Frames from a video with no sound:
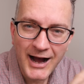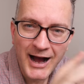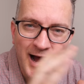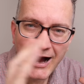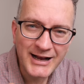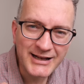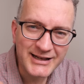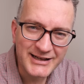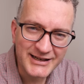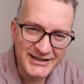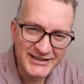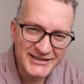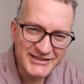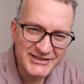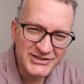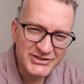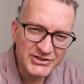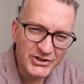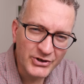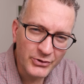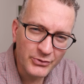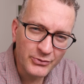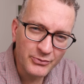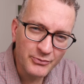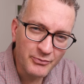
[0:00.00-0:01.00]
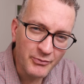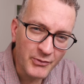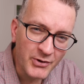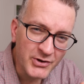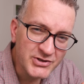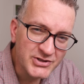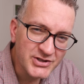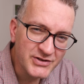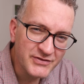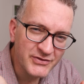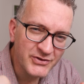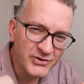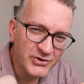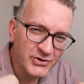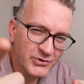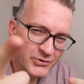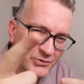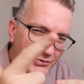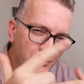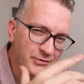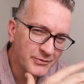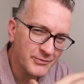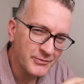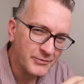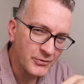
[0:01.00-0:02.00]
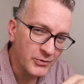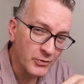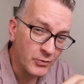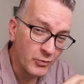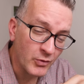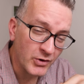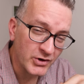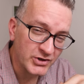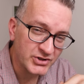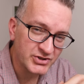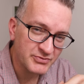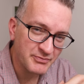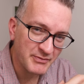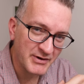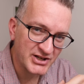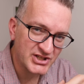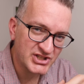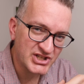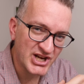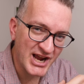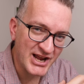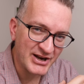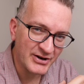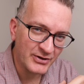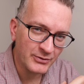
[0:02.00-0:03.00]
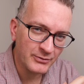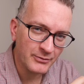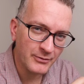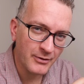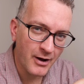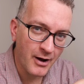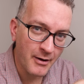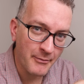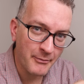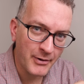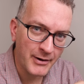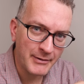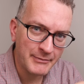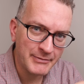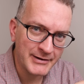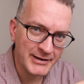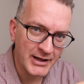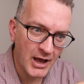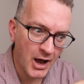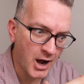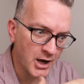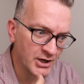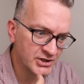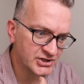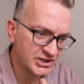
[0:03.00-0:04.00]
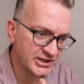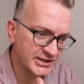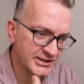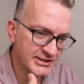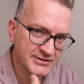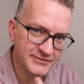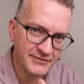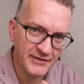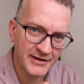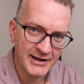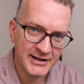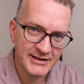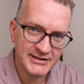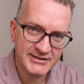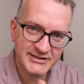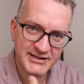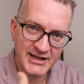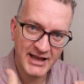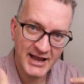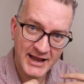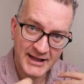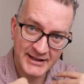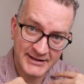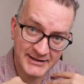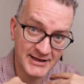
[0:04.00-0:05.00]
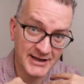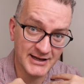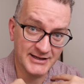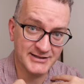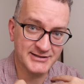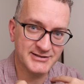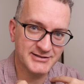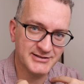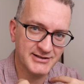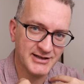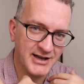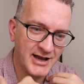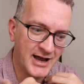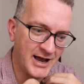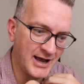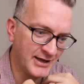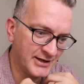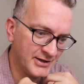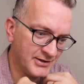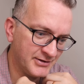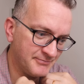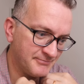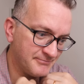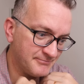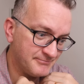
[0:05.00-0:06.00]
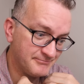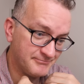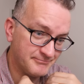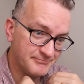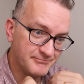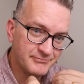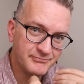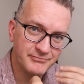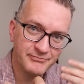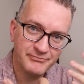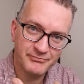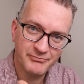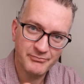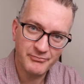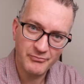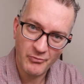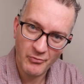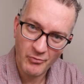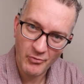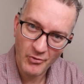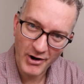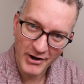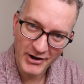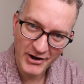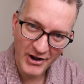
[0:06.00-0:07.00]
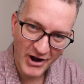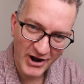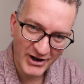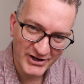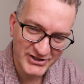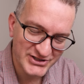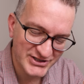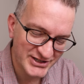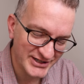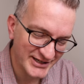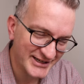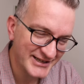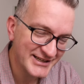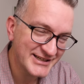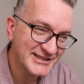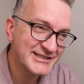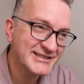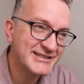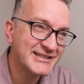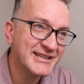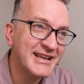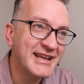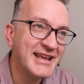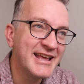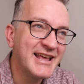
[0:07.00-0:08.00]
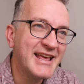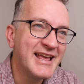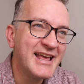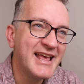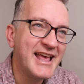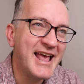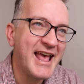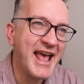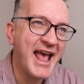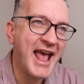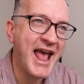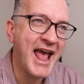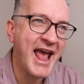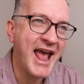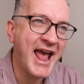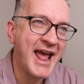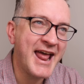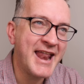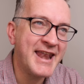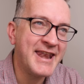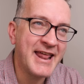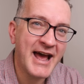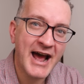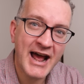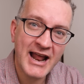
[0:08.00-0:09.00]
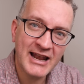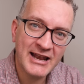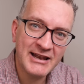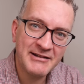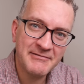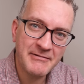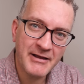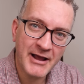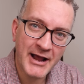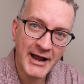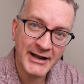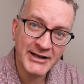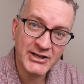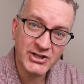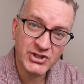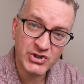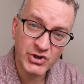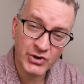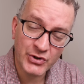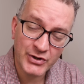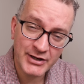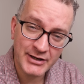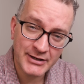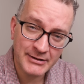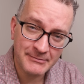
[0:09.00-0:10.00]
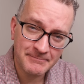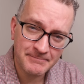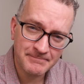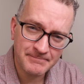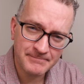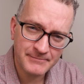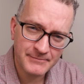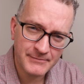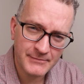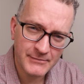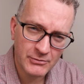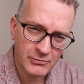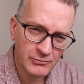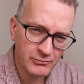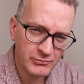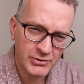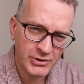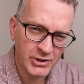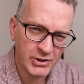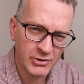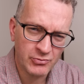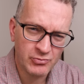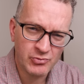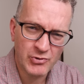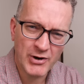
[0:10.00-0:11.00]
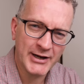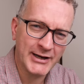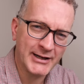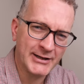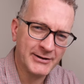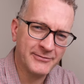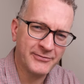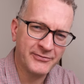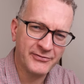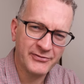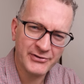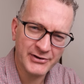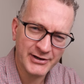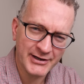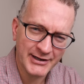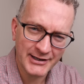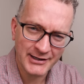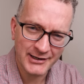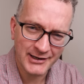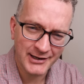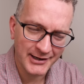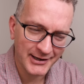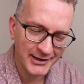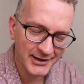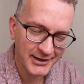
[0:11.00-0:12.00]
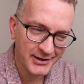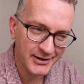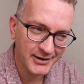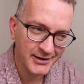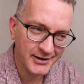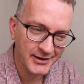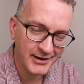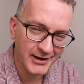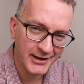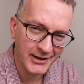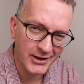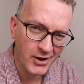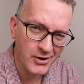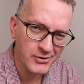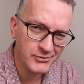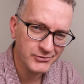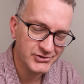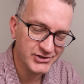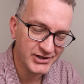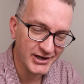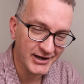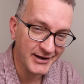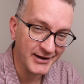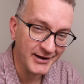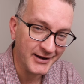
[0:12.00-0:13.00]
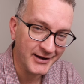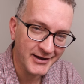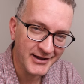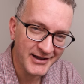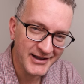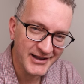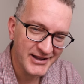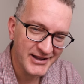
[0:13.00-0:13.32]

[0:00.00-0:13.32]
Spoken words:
Hi guys, so most of you who watch my channel are probably Arch Linux fans, and yes, I run Arch Linux, and I enjoy, you know, running free, like OJ,